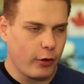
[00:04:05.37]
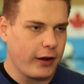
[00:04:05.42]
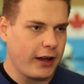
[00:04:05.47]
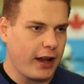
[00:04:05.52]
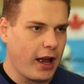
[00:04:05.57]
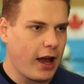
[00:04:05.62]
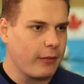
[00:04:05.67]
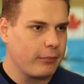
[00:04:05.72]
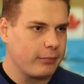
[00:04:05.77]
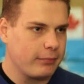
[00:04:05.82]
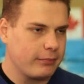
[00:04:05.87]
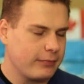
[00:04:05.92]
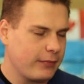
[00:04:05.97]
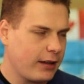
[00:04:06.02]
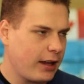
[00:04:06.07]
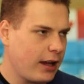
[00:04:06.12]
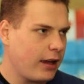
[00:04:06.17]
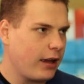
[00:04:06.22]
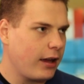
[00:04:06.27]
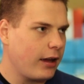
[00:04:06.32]
growing up.
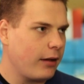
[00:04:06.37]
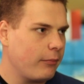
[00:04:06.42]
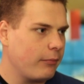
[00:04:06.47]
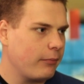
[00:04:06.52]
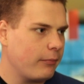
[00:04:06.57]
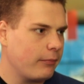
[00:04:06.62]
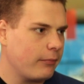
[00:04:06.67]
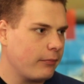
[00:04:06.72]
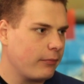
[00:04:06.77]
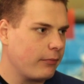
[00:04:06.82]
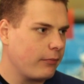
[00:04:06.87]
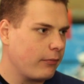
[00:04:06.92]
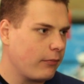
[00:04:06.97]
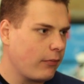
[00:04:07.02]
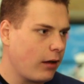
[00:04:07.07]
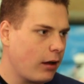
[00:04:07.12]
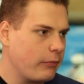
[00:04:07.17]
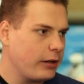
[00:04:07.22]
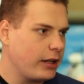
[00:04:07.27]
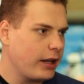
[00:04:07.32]

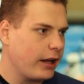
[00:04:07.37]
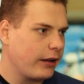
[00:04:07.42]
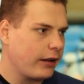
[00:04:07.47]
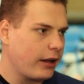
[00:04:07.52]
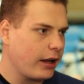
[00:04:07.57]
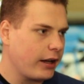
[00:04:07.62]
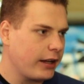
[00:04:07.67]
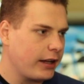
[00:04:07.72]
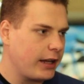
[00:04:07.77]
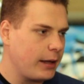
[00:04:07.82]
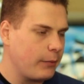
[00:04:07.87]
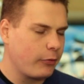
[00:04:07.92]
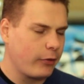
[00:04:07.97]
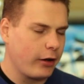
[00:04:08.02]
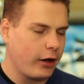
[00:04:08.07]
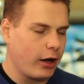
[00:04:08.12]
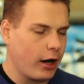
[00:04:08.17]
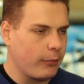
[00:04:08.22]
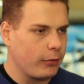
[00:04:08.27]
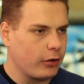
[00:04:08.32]
I mean, it kind of keeps
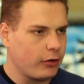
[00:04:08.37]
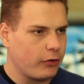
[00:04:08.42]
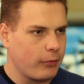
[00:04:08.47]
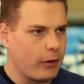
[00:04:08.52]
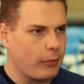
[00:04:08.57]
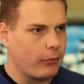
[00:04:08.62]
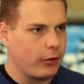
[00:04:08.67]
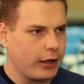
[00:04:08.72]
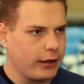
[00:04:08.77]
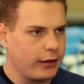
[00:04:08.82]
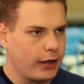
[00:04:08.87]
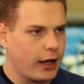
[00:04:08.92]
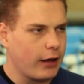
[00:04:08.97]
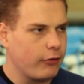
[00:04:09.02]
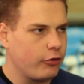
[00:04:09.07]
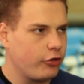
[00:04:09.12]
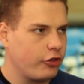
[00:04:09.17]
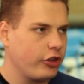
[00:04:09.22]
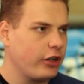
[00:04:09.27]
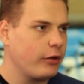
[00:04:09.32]
my grandmother's memory
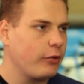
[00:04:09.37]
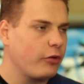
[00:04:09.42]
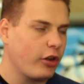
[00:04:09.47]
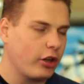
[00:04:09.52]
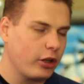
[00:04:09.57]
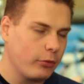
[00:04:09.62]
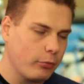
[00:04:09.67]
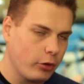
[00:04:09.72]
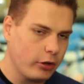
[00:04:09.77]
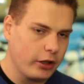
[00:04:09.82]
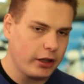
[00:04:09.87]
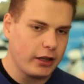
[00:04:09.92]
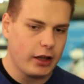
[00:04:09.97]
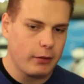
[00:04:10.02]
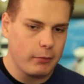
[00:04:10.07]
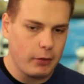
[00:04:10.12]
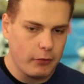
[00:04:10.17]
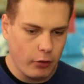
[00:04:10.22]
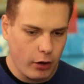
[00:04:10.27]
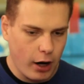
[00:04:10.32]
alive. She was on the bowling
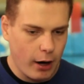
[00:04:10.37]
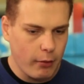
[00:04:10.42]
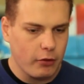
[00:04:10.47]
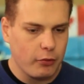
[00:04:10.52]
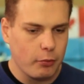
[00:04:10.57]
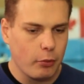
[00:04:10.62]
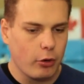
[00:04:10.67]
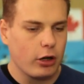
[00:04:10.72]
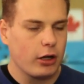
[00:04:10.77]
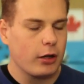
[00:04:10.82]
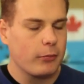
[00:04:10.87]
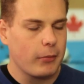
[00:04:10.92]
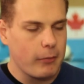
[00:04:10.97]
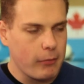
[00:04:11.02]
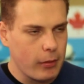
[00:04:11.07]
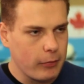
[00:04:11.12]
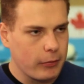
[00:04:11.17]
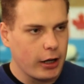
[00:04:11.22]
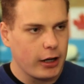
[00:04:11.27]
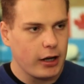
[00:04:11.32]
league before I was born, and my
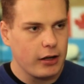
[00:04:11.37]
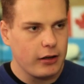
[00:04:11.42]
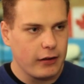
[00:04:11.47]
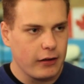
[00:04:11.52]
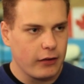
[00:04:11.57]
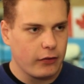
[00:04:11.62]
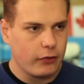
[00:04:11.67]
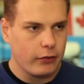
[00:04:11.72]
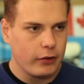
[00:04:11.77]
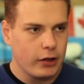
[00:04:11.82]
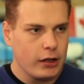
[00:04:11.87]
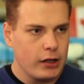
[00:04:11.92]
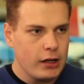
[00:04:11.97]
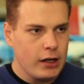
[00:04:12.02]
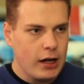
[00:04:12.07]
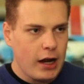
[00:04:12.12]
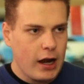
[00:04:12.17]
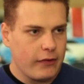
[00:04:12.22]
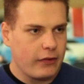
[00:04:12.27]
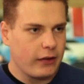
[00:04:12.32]
mom kind of did this
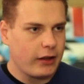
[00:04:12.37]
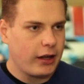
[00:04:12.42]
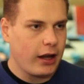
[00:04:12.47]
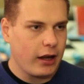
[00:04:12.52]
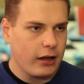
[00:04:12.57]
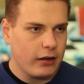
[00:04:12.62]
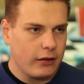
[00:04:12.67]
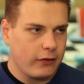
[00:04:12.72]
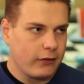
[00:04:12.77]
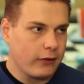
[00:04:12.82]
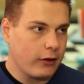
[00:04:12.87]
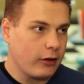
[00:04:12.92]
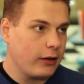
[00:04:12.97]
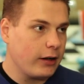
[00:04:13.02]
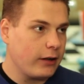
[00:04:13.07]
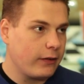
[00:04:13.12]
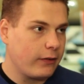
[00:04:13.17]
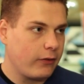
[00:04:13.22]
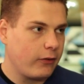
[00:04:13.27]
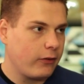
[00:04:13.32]
as a kid,
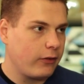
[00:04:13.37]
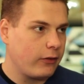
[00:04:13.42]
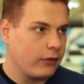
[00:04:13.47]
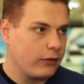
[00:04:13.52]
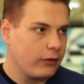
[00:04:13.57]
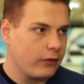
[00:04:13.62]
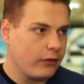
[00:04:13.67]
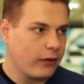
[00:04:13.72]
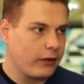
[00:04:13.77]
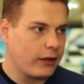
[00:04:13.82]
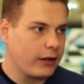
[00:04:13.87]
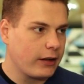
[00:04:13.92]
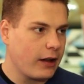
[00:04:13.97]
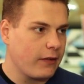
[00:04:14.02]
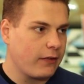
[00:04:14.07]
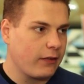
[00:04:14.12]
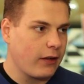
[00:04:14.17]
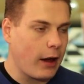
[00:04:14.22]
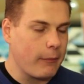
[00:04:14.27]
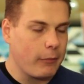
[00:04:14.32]
so it's something
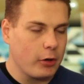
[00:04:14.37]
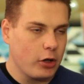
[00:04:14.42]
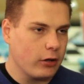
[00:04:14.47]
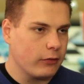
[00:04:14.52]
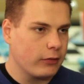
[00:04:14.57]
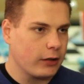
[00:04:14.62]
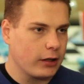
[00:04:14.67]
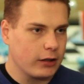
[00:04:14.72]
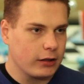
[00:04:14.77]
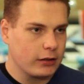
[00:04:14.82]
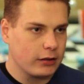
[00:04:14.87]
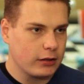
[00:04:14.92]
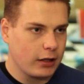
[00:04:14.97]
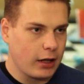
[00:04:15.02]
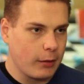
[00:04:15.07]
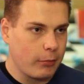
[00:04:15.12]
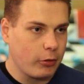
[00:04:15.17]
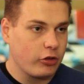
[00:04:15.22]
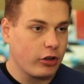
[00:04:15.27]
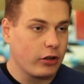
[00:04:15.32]
that's happened over
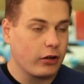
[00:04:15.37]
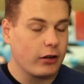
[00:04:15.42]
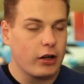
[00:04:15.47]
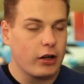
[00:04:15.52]
a couple